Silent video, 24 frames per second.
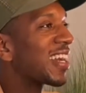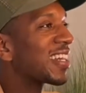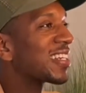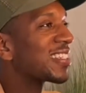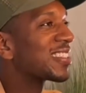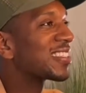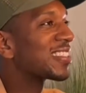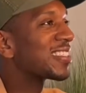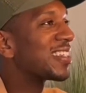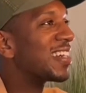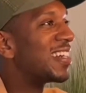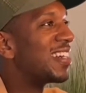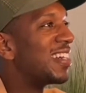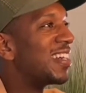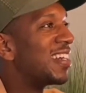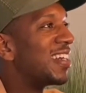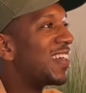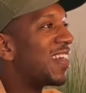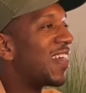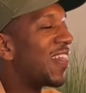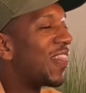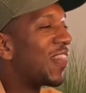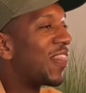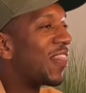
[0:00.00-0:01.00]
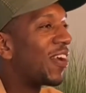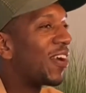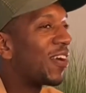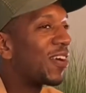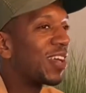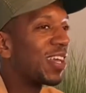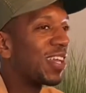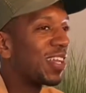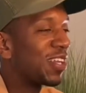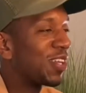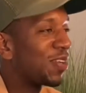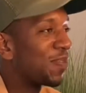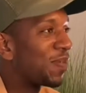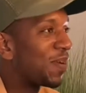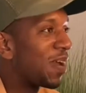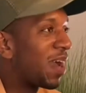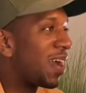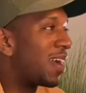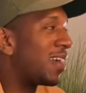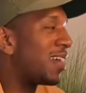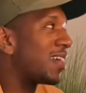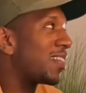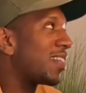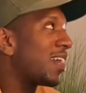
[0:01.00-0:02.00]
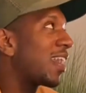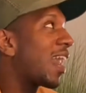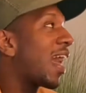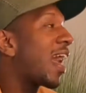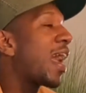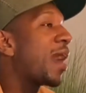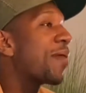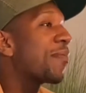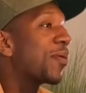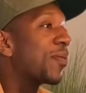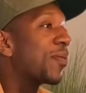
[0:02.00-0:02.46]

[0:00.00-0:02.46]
because they're able to